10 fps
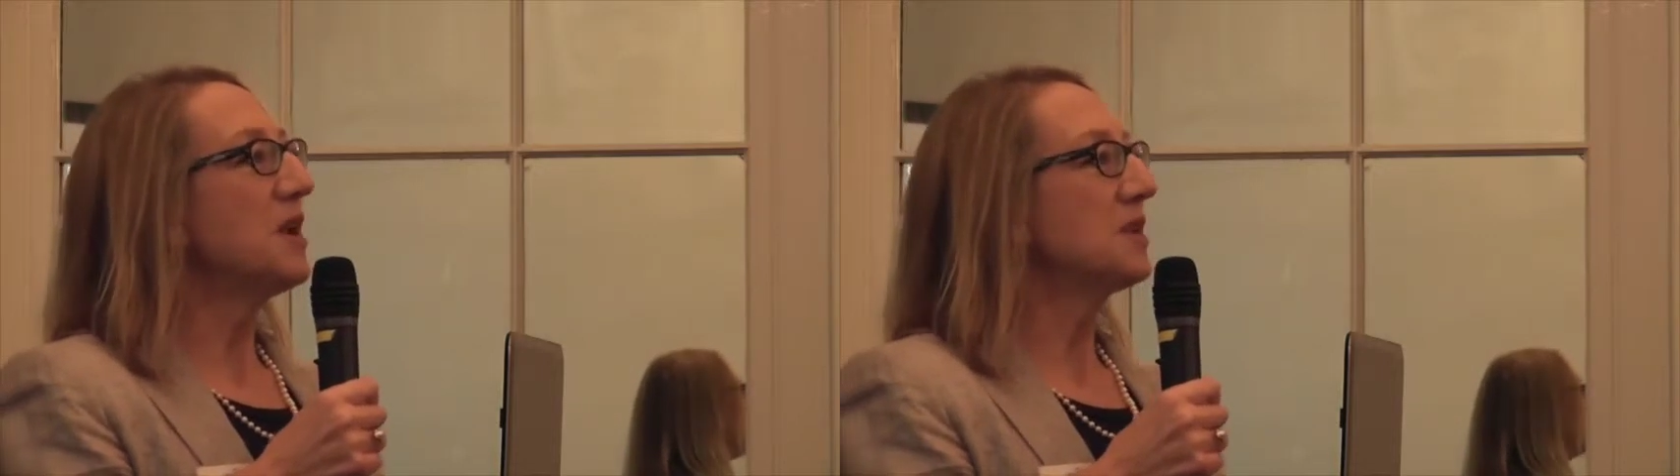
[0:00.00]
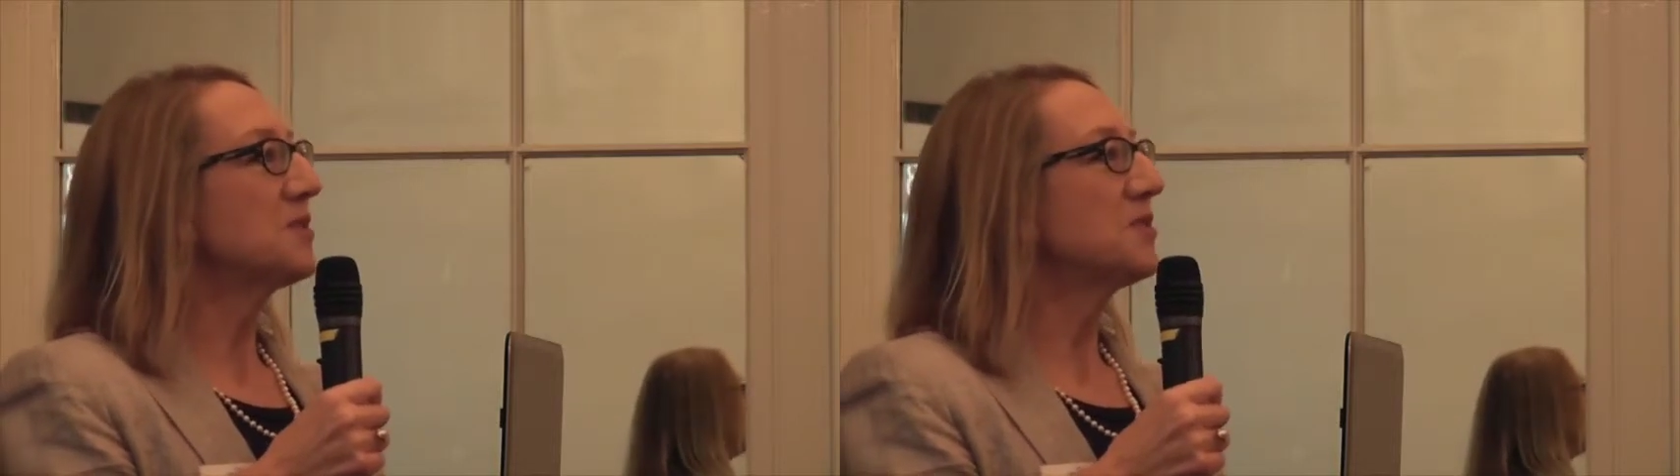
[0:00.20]

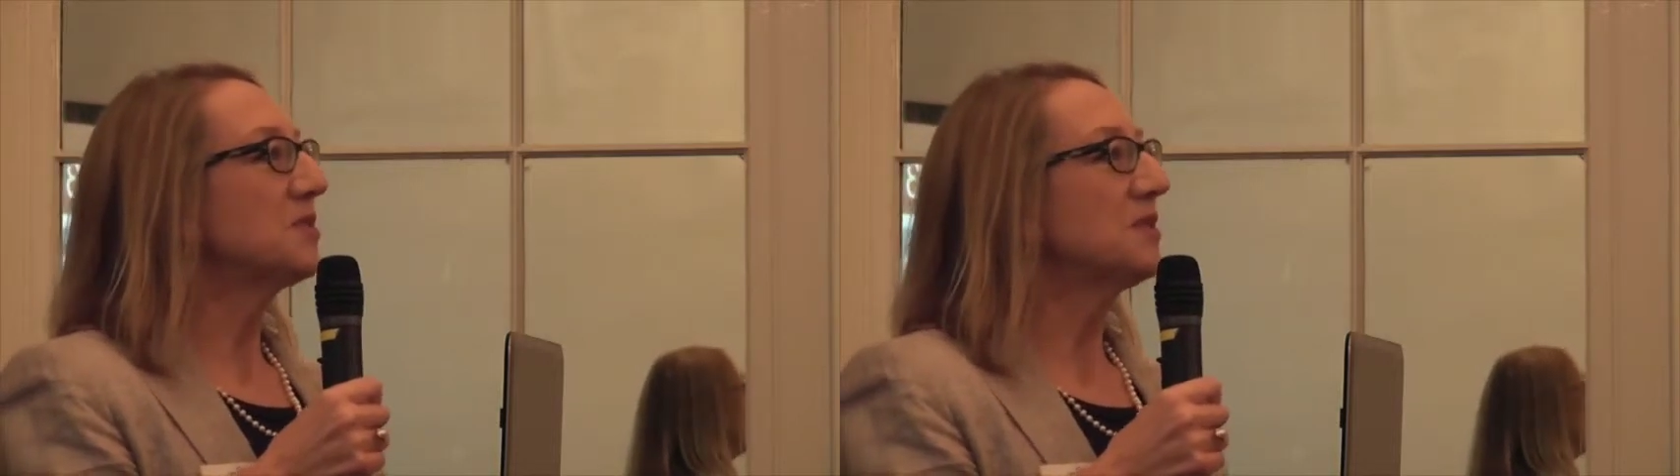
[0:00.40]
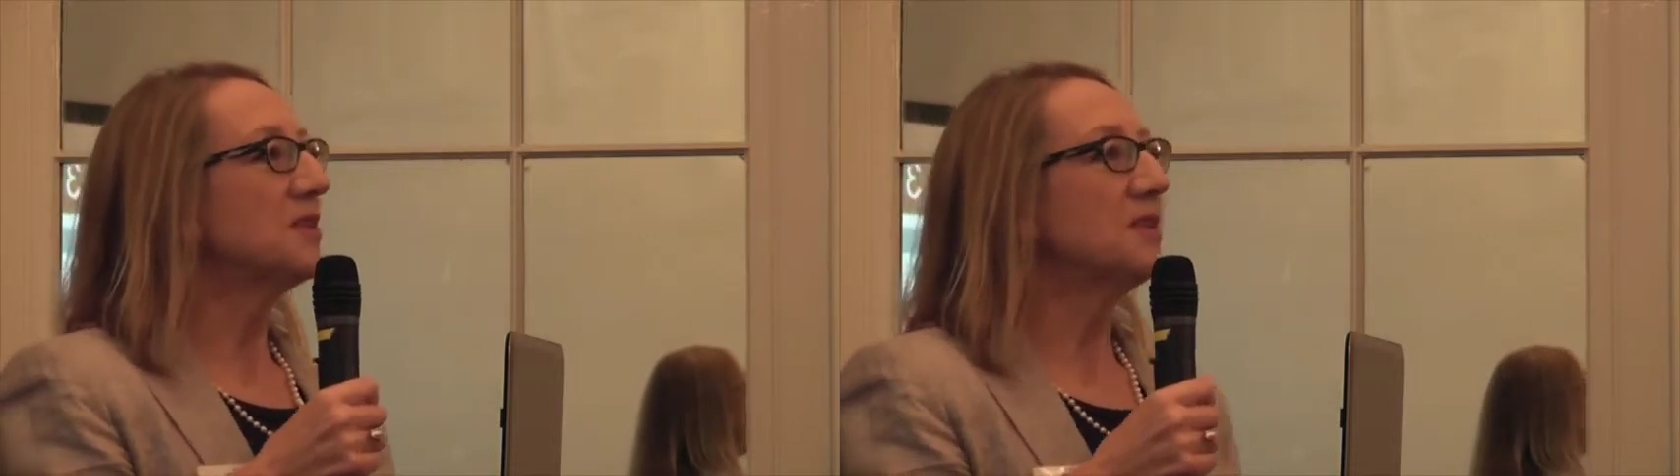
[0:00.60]

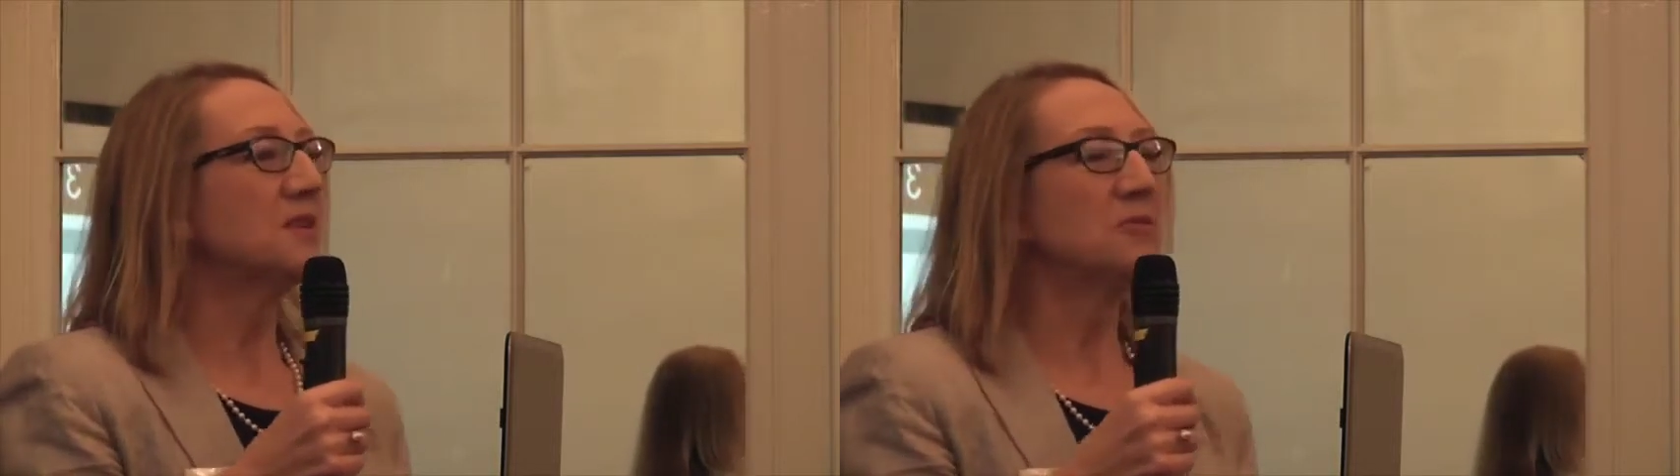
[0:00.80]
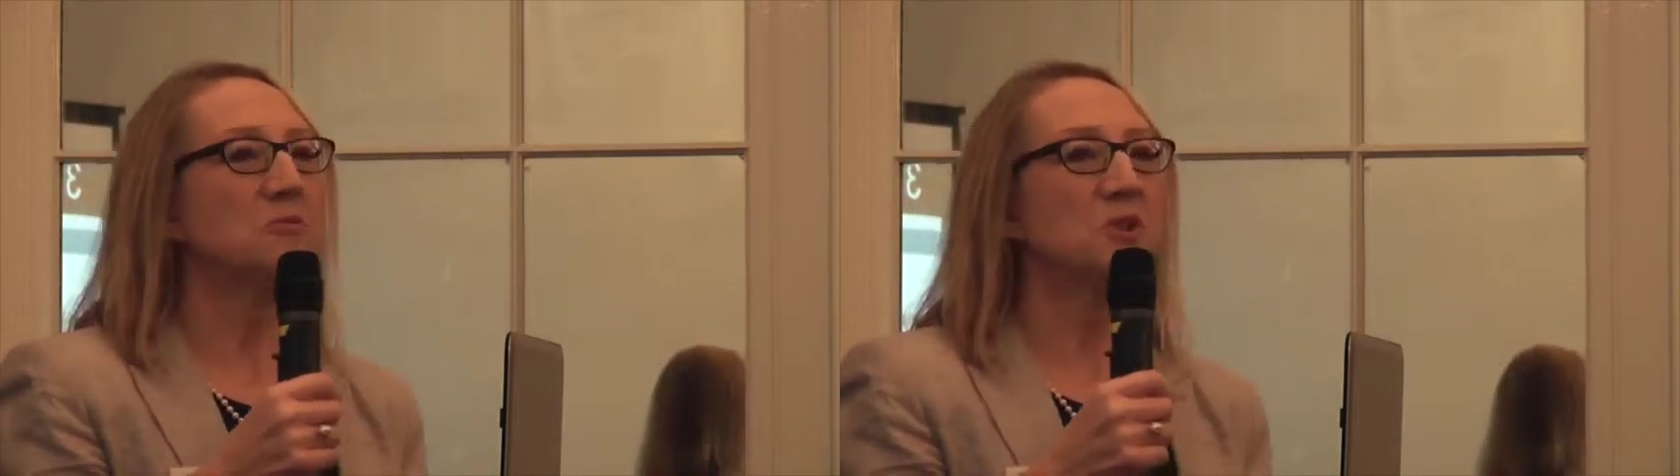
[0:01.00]
next
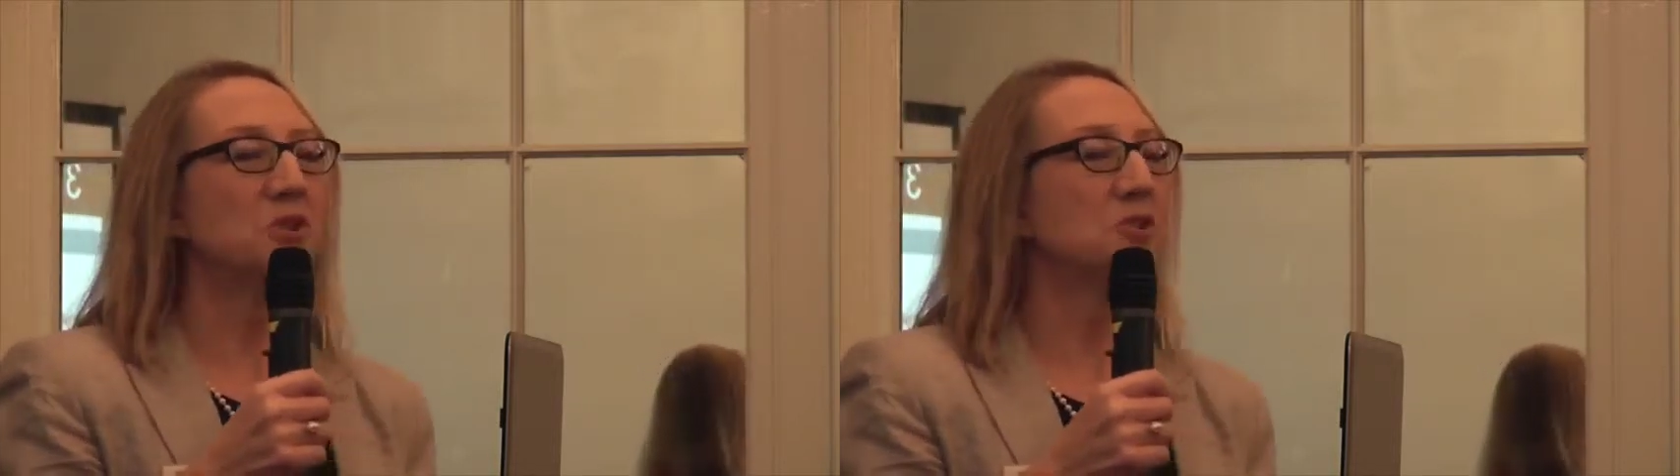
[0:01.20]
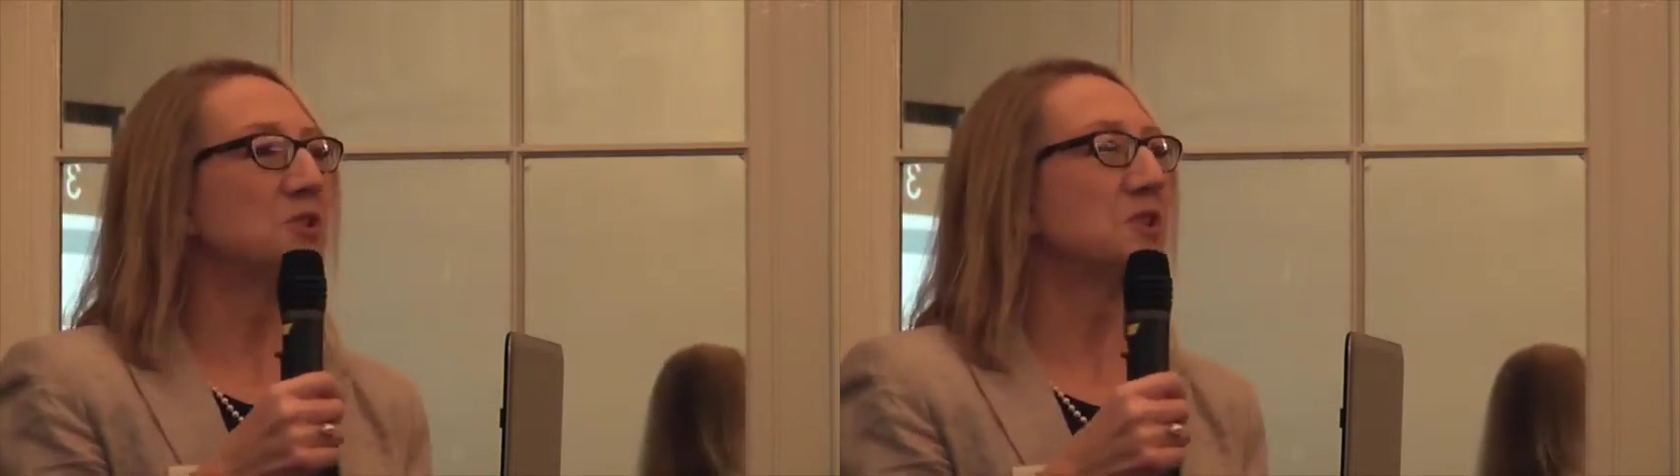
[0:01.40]

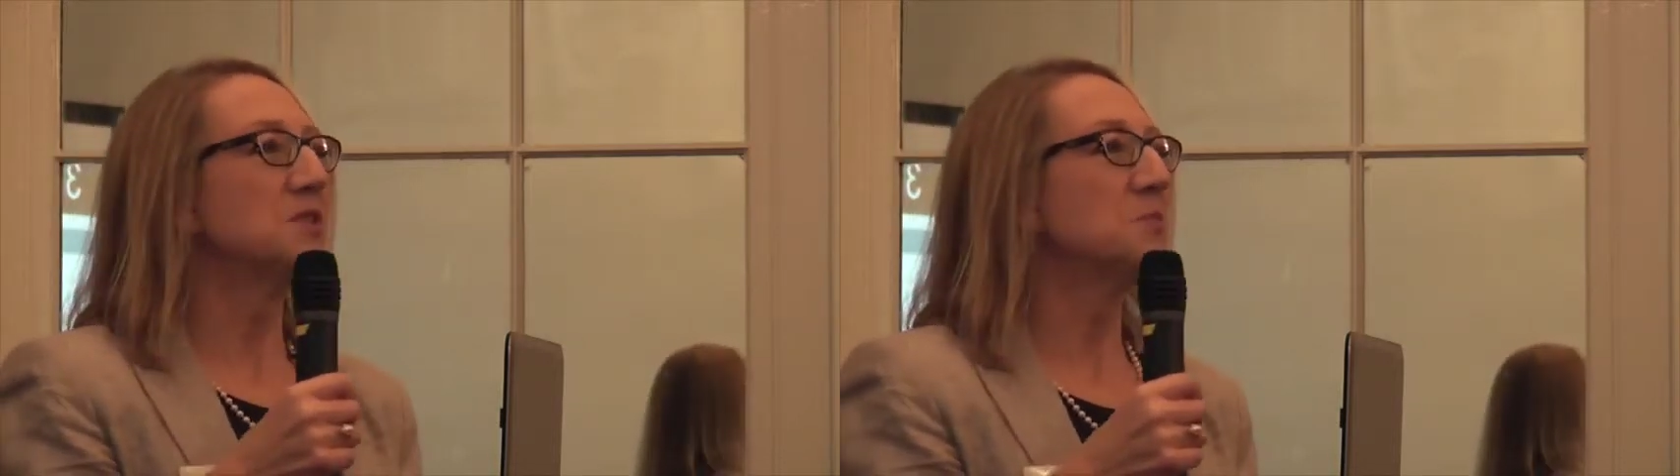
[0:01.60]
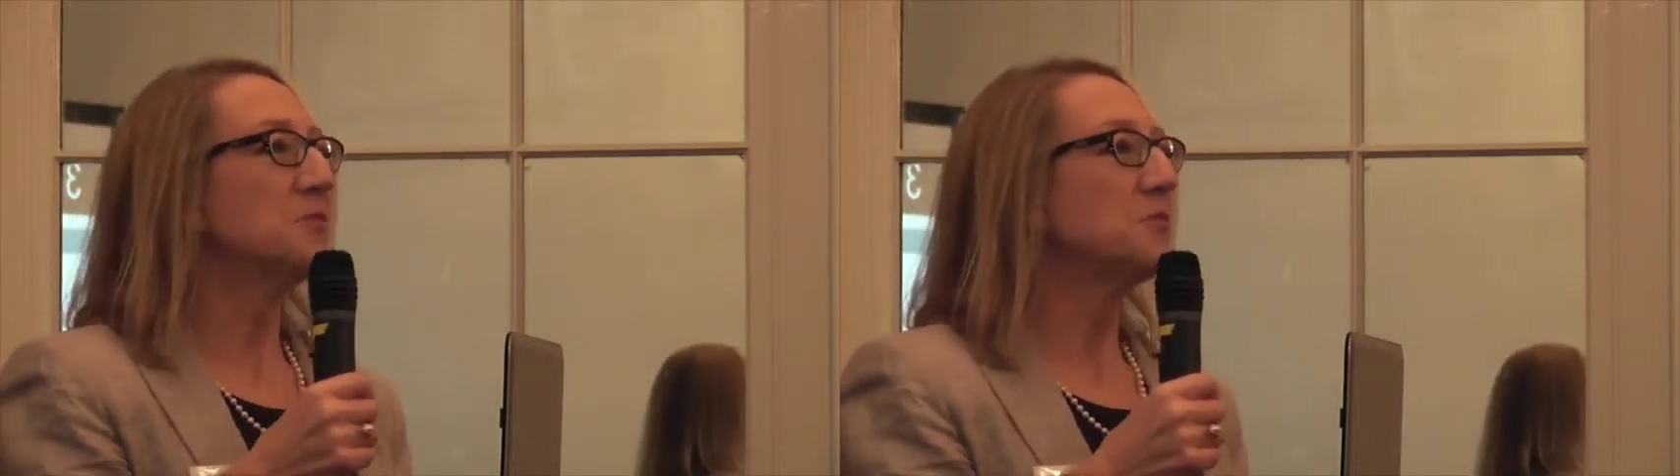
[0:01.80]
research
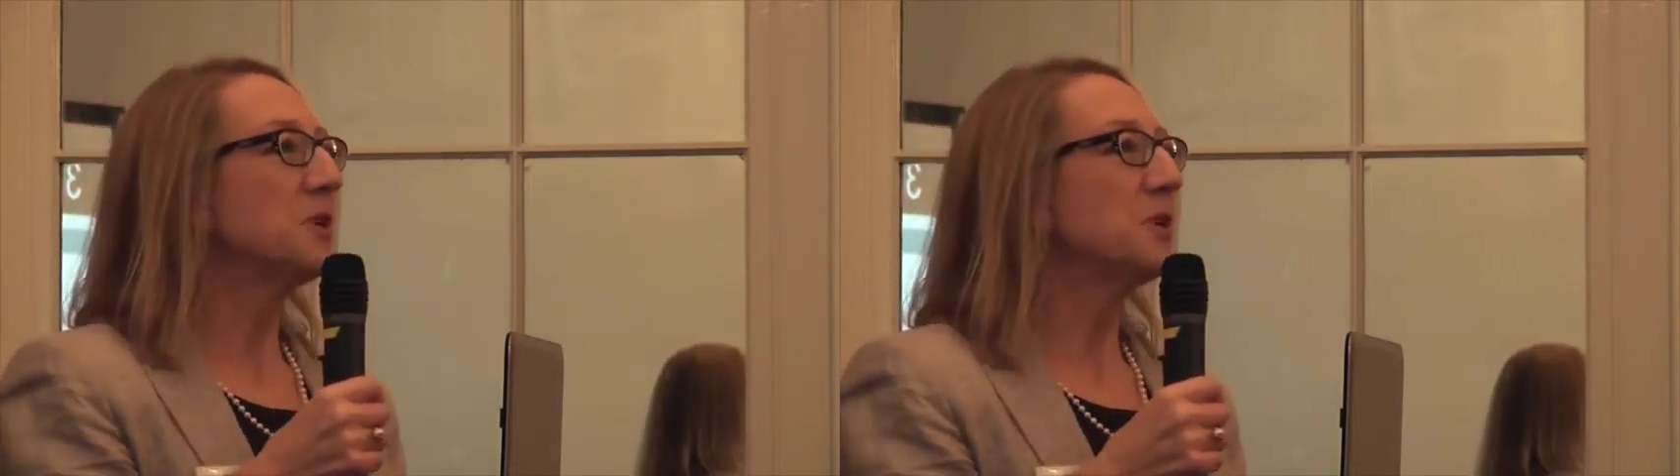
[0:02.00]
assessment